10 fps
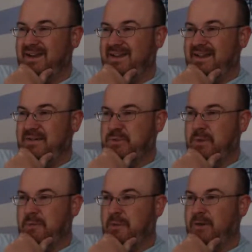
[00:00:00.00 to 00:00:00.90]
that was one
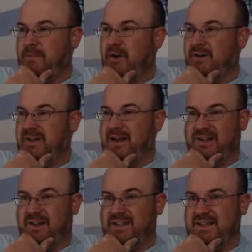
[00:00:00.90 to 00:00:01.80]
where Mark Martin got
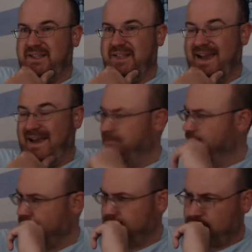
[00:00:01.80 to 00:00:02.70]
collected in that.
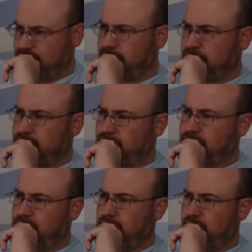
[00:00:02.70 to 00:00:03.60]

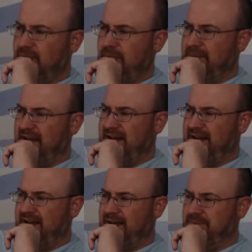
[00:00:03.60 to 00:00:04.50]

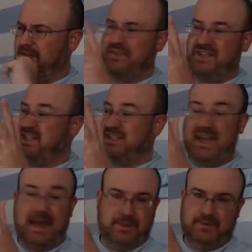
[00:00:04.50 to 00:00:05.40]
But these things
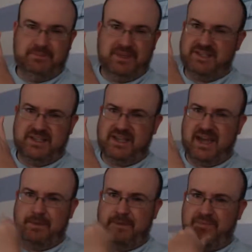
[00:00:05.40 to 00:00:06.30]
happen. These things
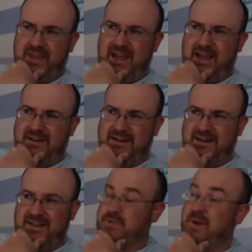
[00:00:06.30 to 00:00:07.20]
happen, and
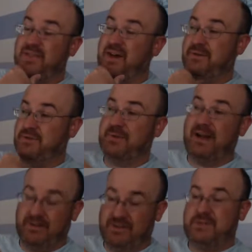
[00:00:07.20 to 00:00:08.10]
that's why I thought it was
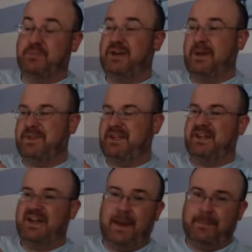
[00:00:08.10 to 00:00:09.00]
relevant to bring up the
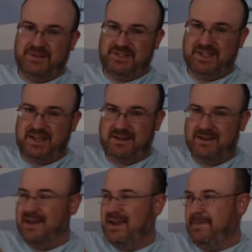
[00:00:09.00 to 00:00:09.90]
Indianapolis thing,
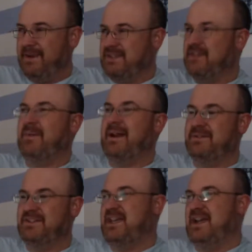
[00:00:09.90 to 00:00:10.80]
because everybody
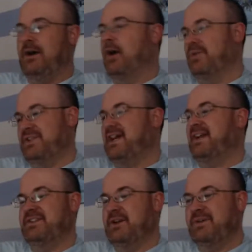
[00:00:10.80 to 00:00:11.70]
was saying, "Oh, this guy
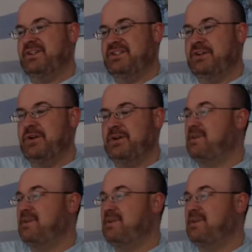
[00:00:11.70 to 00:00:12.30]
doesn't know what he's doing